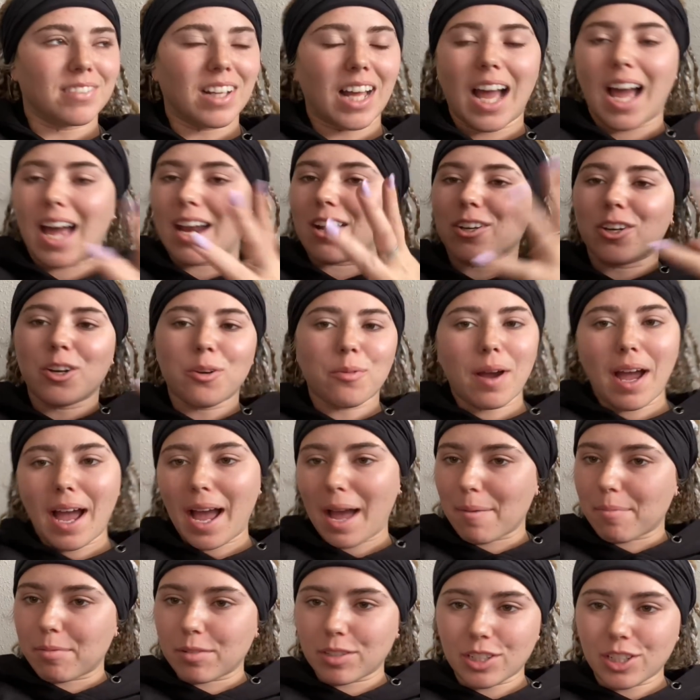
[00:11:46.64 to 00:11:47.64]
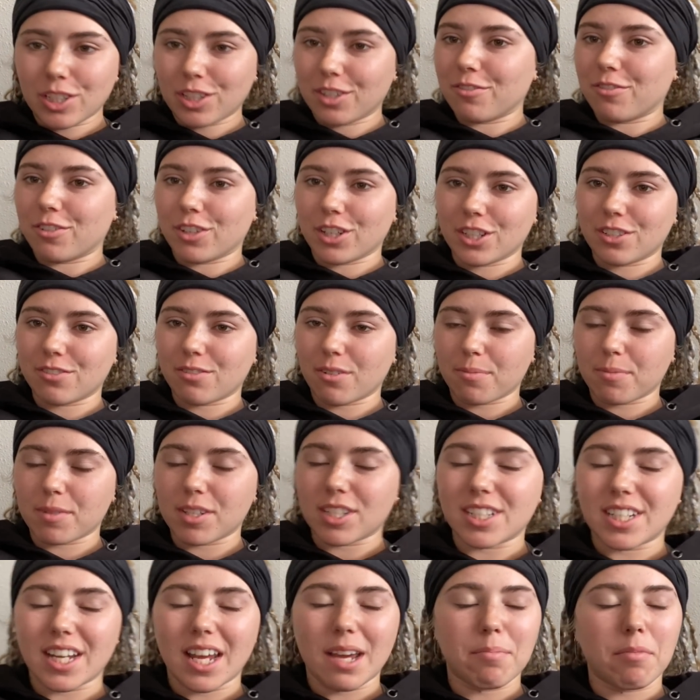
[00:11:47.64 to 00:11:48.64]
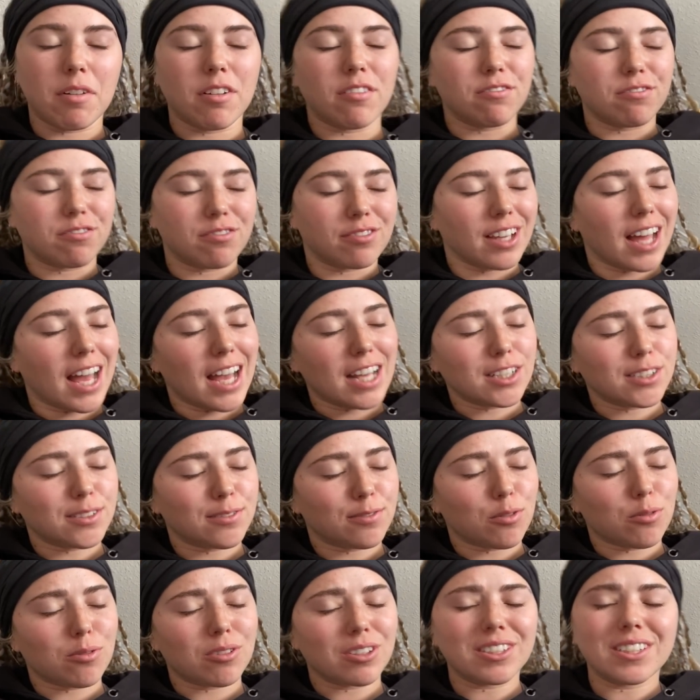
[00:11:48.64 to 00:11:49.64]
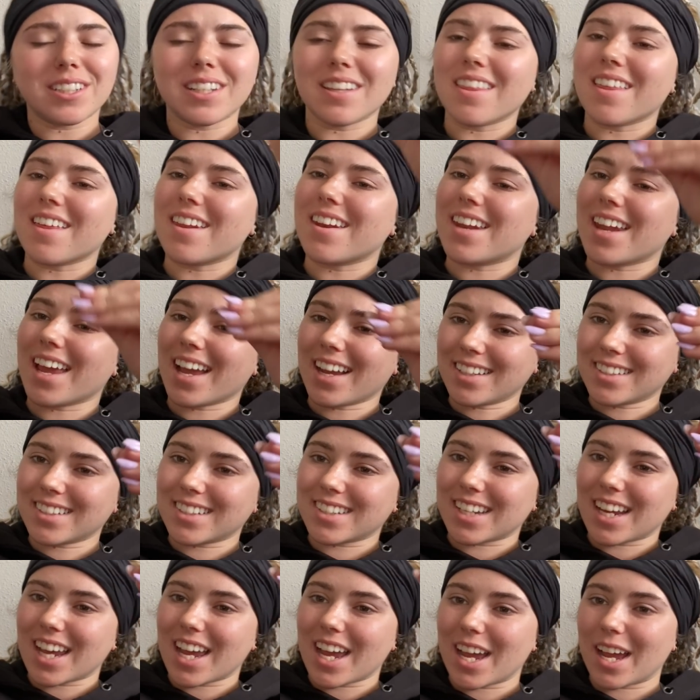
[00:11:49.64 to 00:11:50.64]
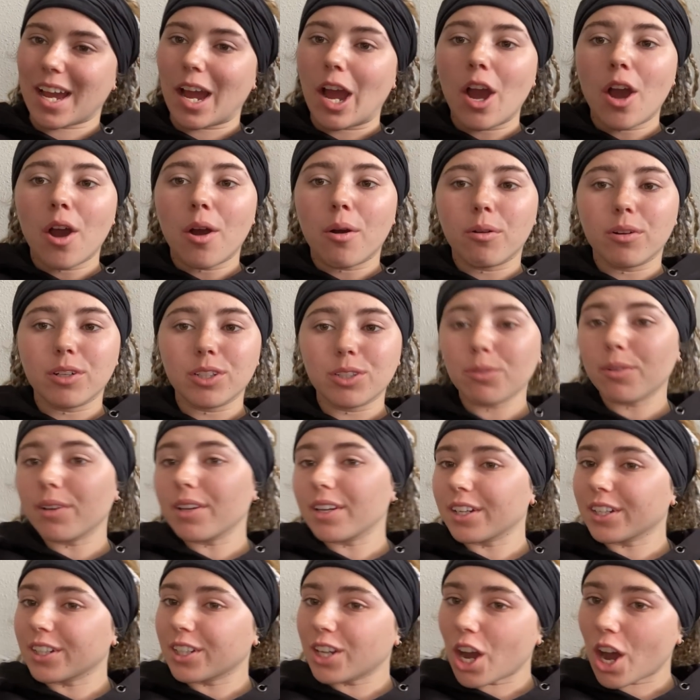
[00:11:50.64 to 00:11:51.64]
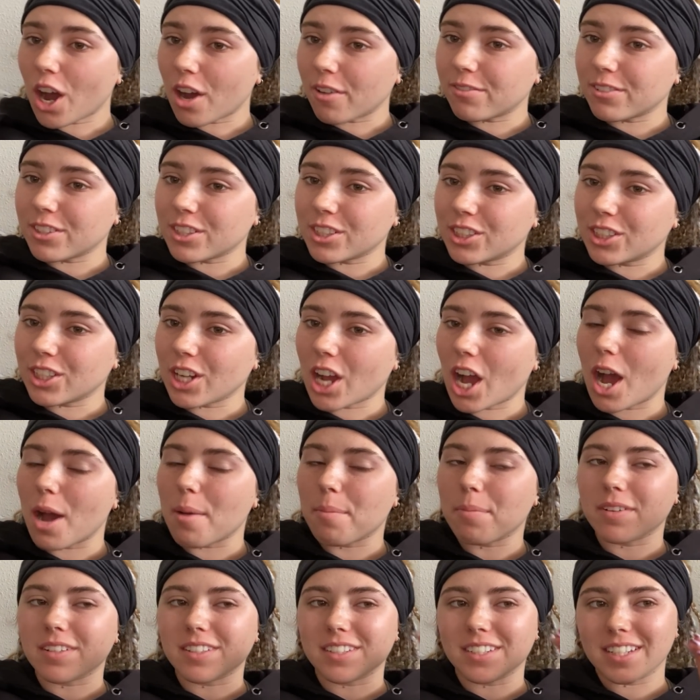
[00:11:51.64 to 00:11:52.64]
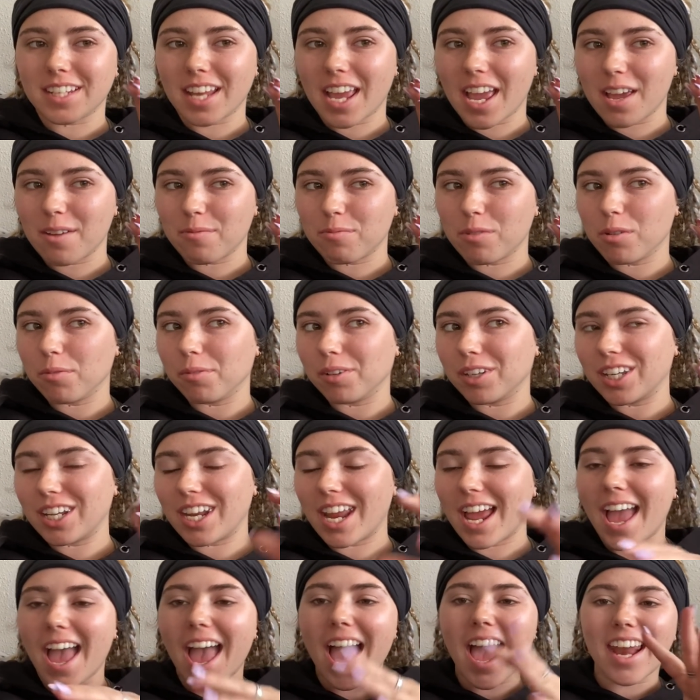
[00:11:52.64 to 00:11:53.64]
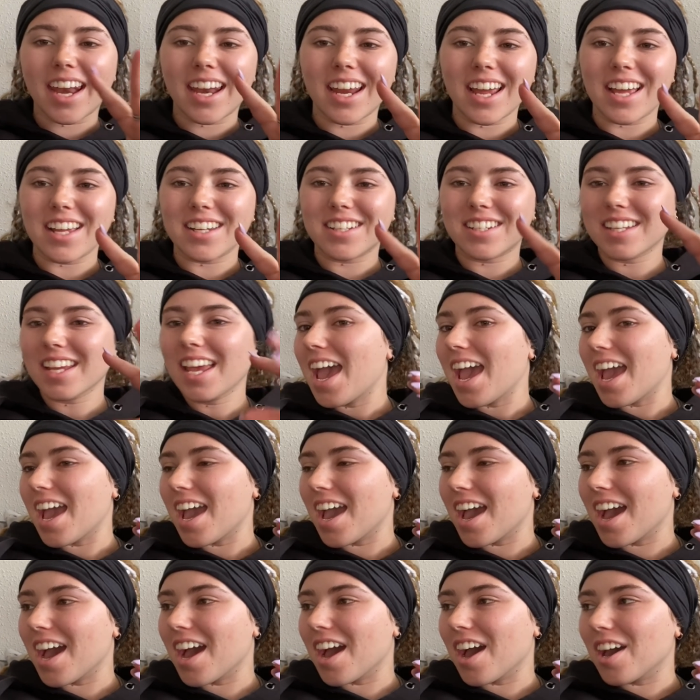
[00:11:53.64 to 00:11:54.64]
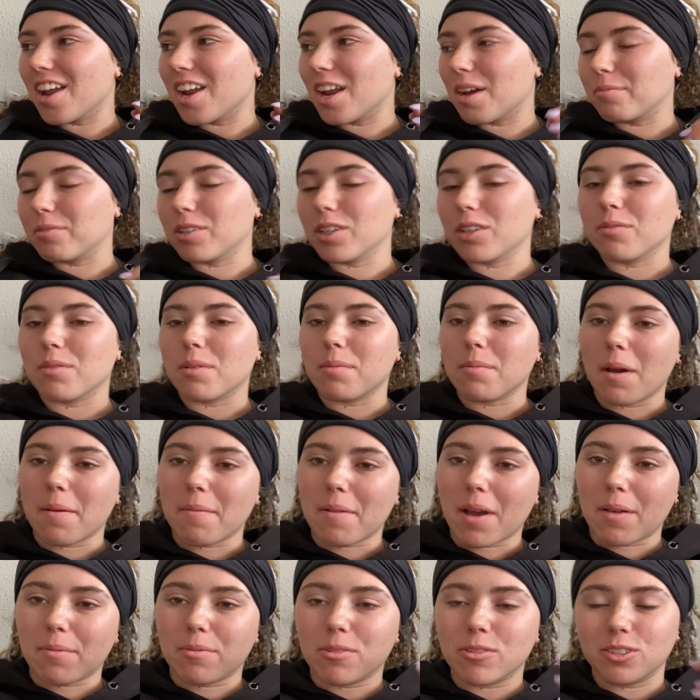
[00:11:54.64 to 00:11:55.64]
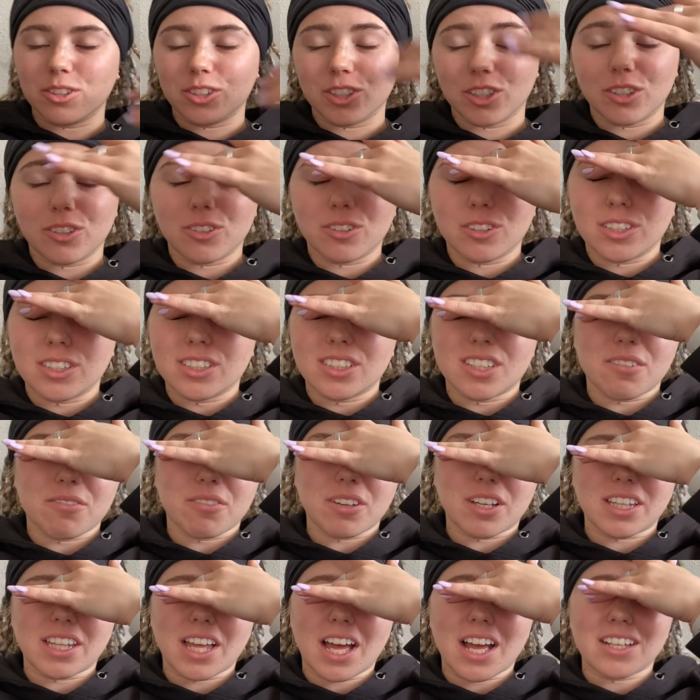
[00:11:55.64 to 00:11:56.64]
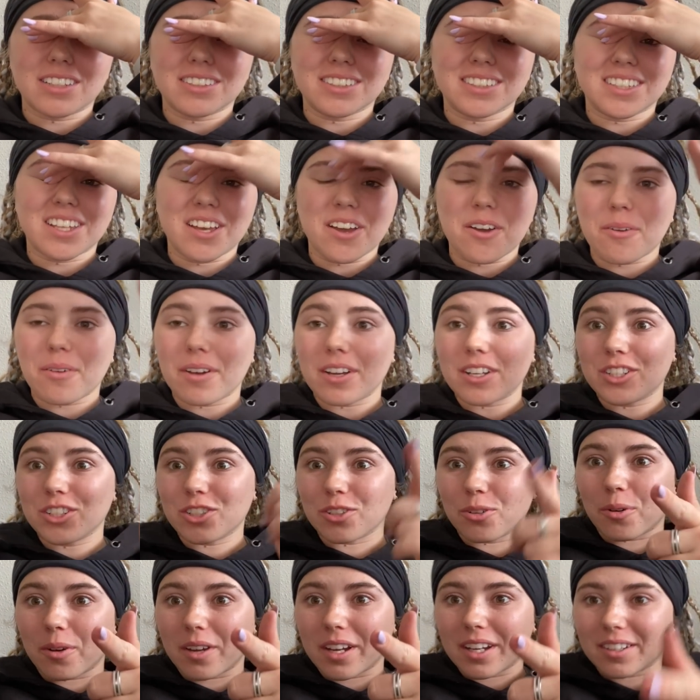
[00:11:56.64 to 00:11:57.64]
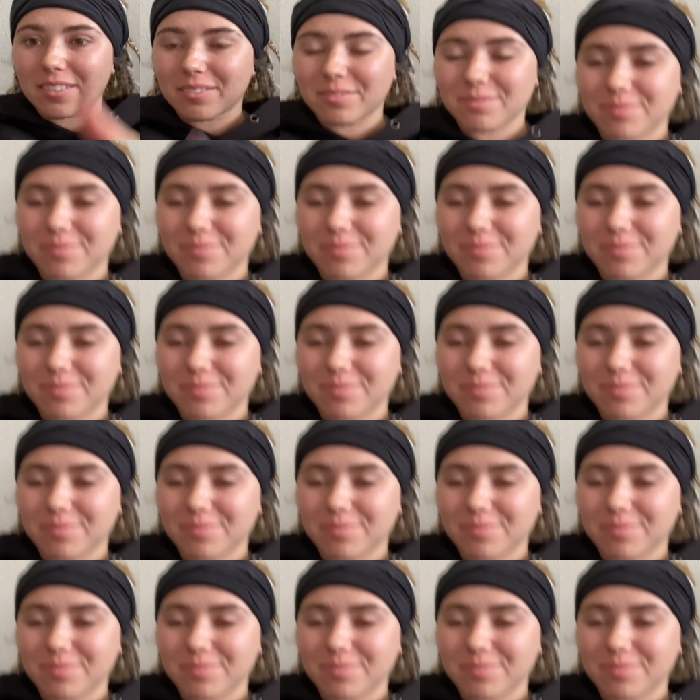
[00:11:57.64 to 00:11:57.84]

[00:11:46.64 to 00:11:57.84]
I don't know what happened to the footage from this day, but flash forward to the next day, we're doing a coffee shop date where we're gonna edit and I'm gonna read my Bible and journal and stuff like that, so enjoy.